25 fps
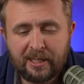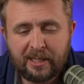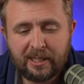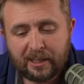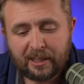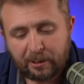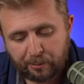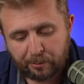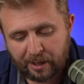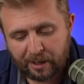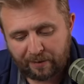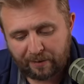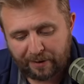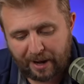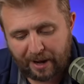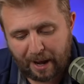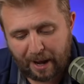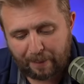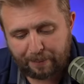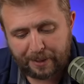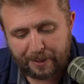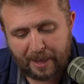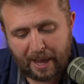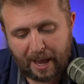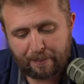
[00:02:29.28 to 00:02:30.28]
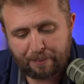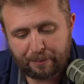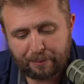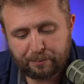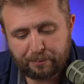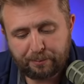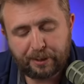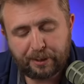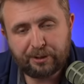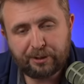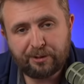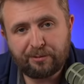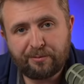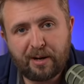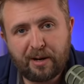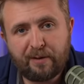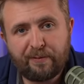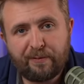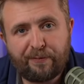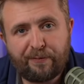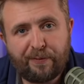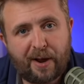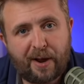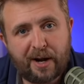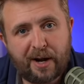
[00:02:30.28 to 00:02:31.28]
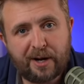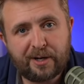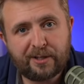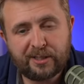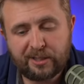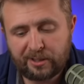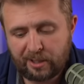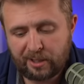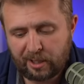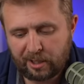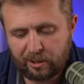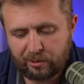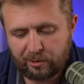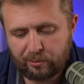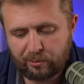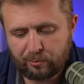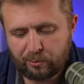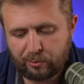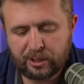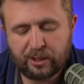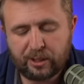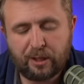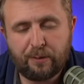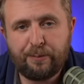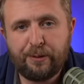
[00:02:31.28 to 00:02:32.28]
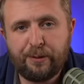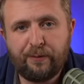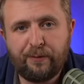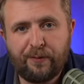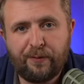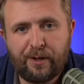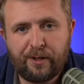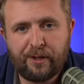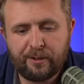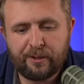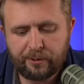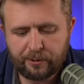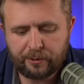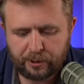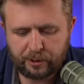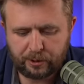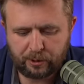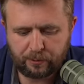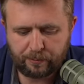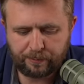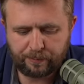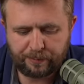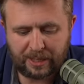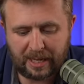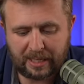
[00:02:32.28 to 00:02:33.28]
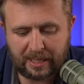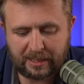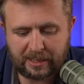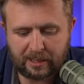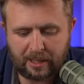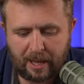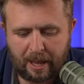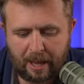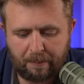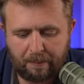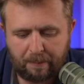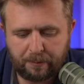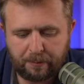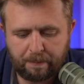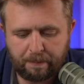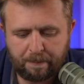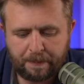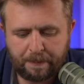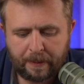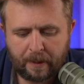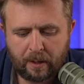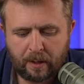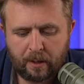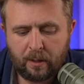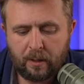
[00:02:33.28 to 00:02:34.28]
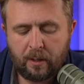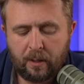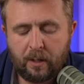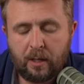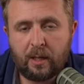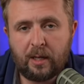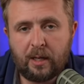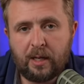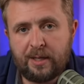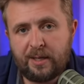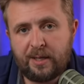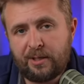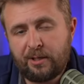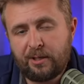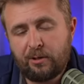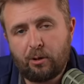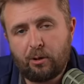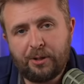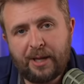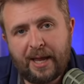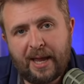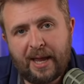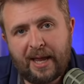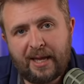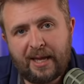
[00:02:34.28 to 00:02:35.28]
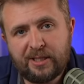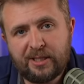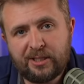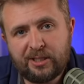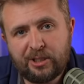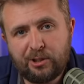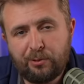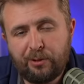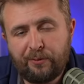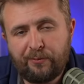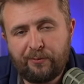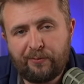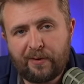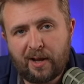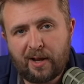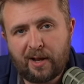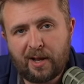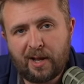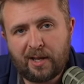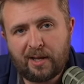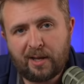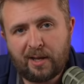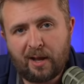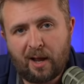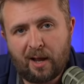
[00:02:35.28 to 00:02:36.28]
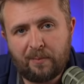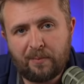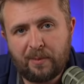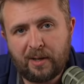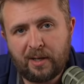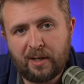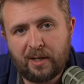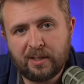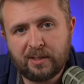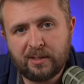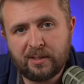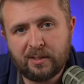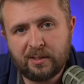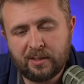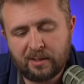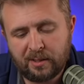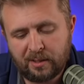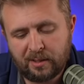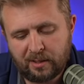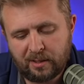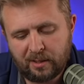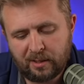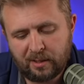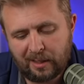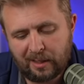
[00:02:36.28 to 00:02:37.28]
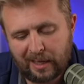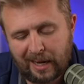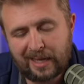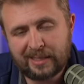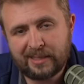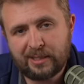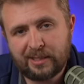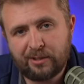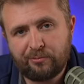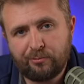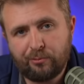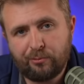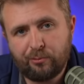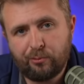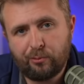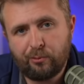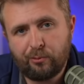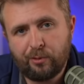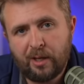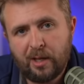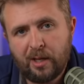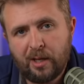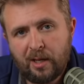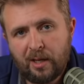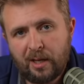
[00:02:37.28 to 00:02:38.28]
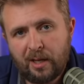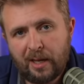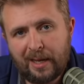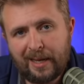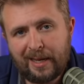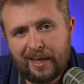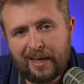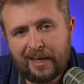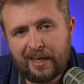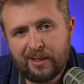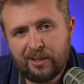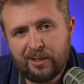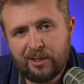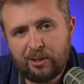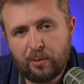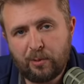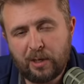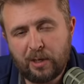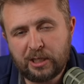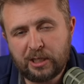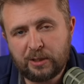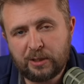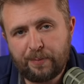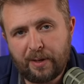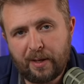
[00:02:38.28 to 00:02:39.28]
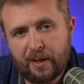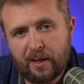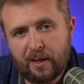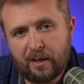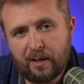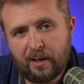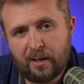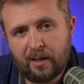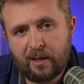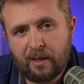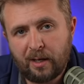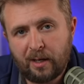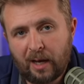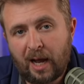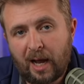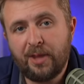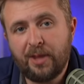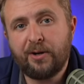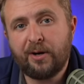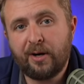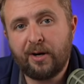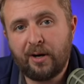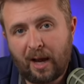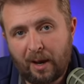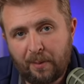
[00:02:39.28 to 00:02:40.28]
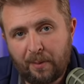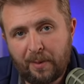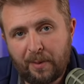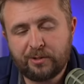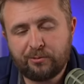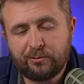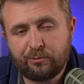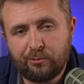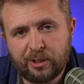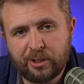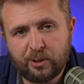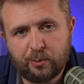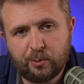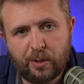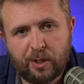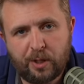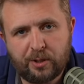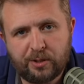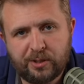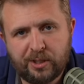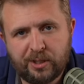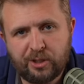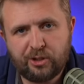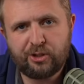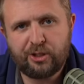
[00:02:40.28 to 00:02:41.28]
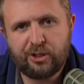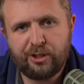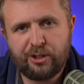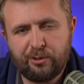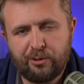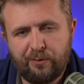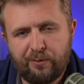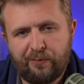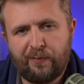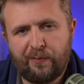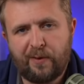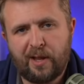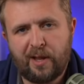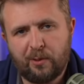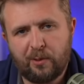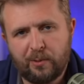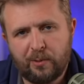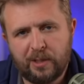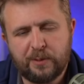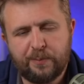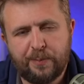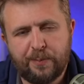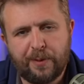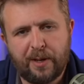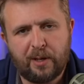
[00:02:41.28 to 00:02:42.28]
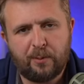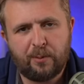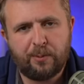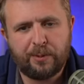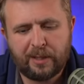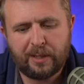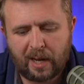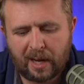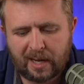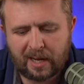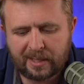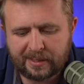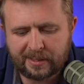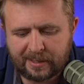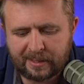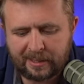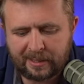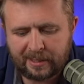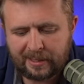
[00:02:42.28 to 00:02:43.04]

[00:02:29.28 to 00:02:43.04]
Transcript: Whatever happened, happened. But the ring of fire scenario was a complete failure. So that didn't happen. Another goal they had is unifying Hamas, Gaza rule and the West Bank under Hamas rule as well, essentially unifying West Bank with Gaza.